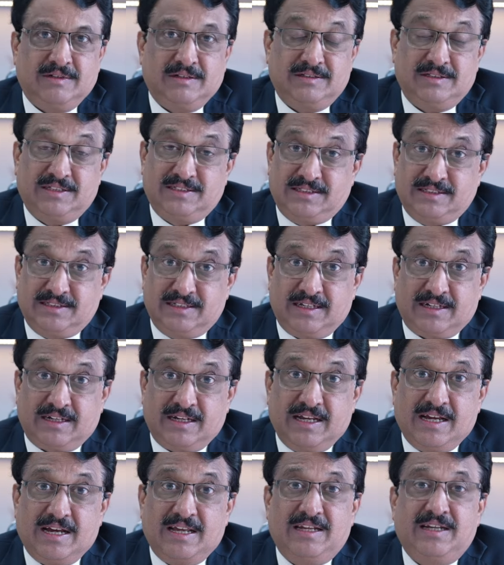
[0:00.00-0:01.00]
This is a
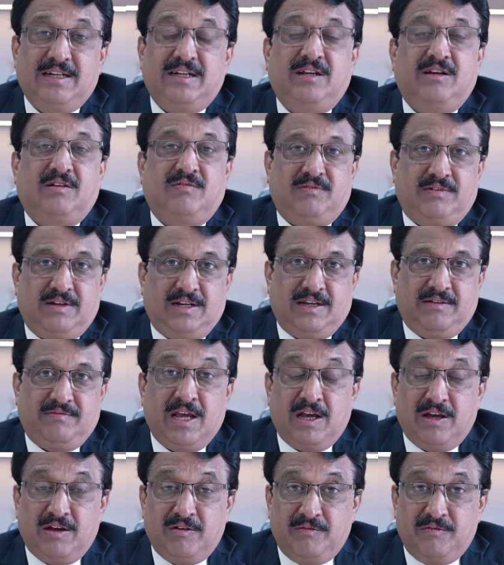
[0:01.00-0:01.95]
reality of life.